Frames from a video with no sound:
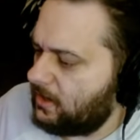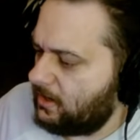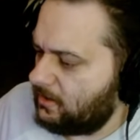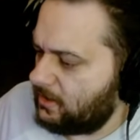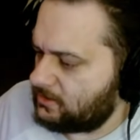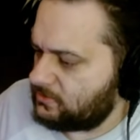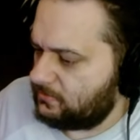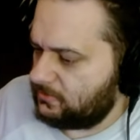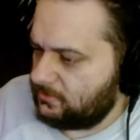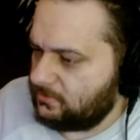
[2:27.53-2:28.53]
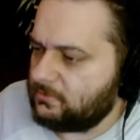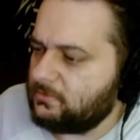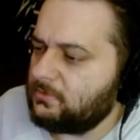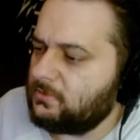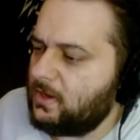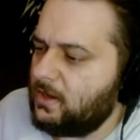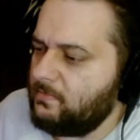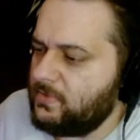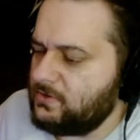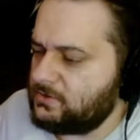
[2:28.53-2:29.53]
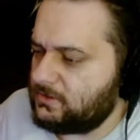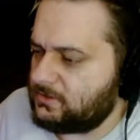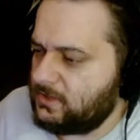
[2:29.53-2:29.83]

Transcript: Next one, a music